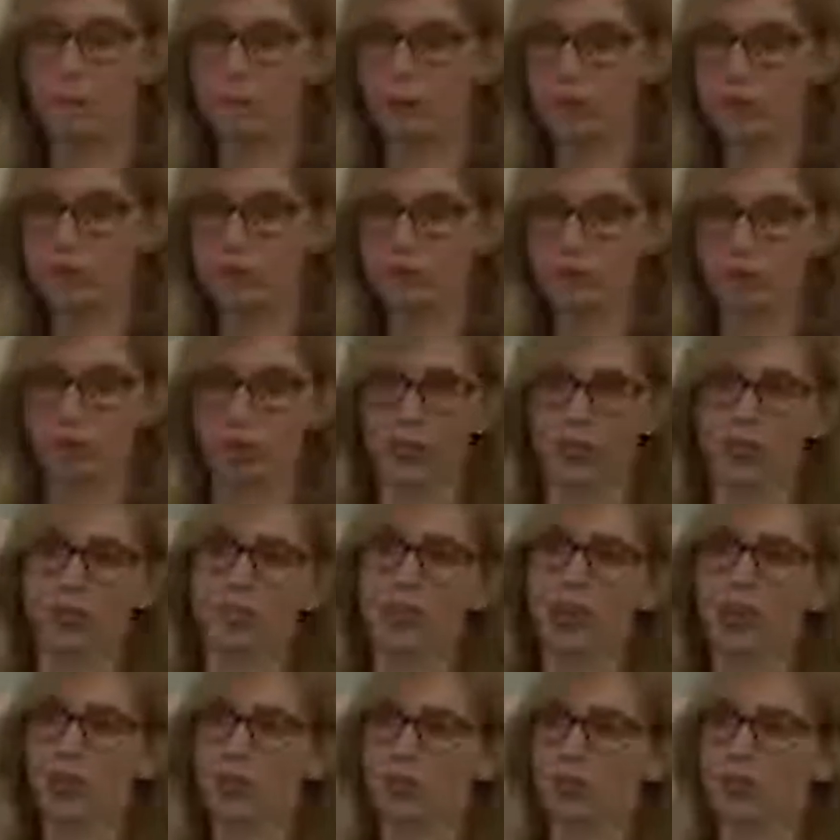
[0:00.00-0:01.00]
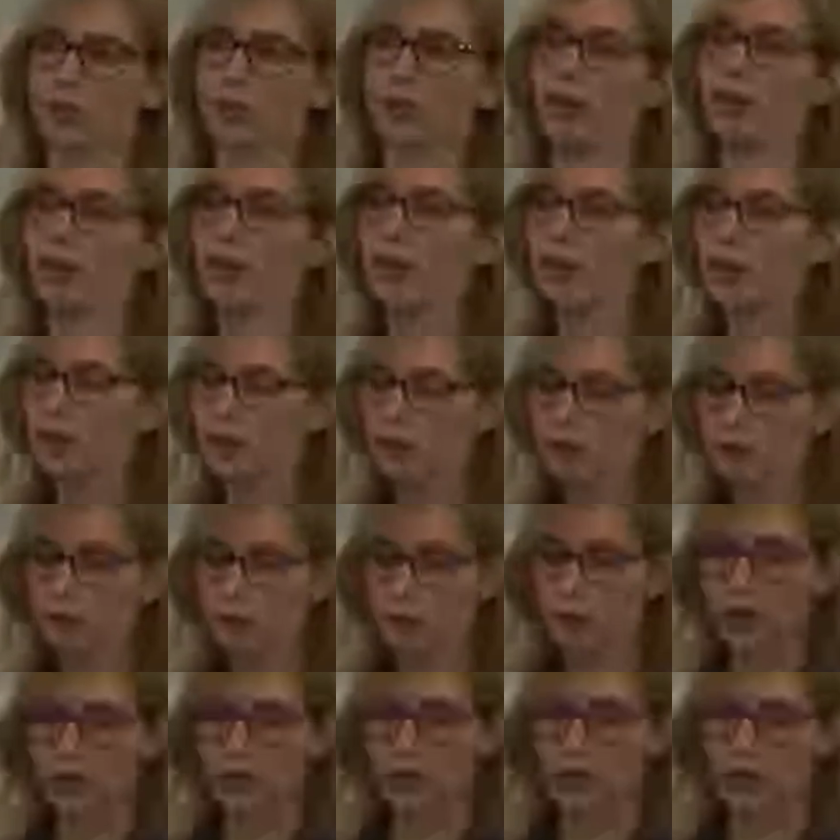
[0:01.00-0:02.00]
business architecture,
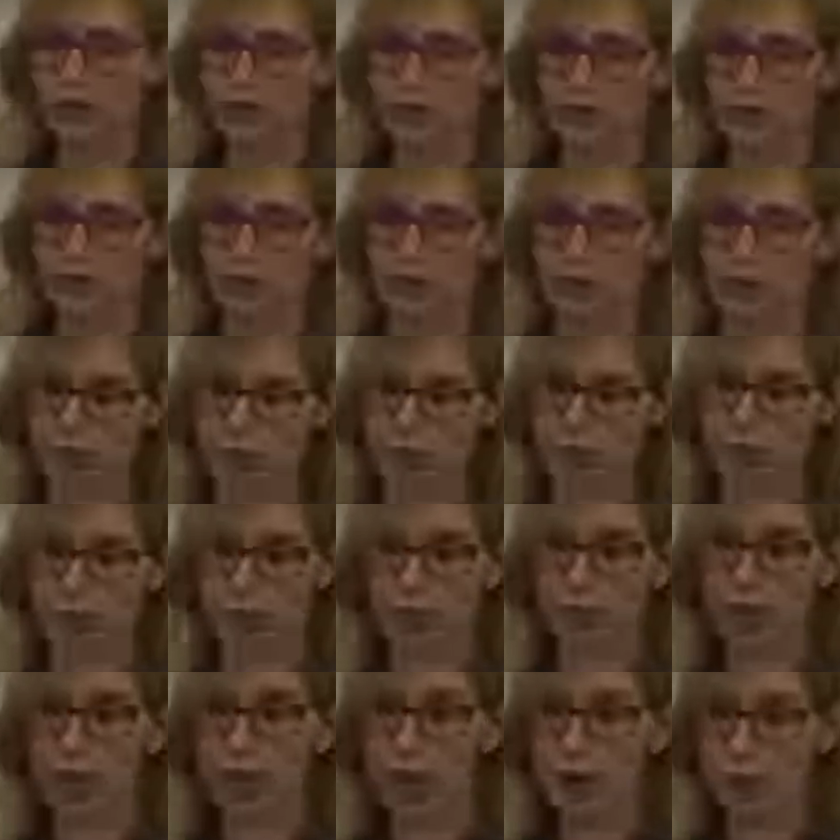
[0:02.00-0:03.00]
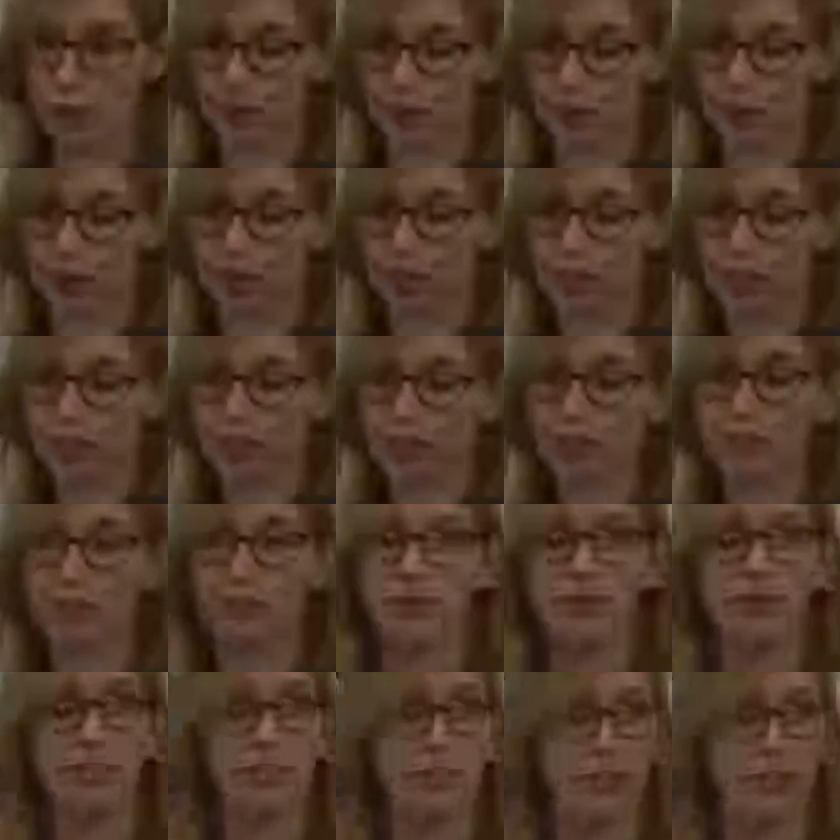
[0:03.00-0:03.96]
information architecture, application, and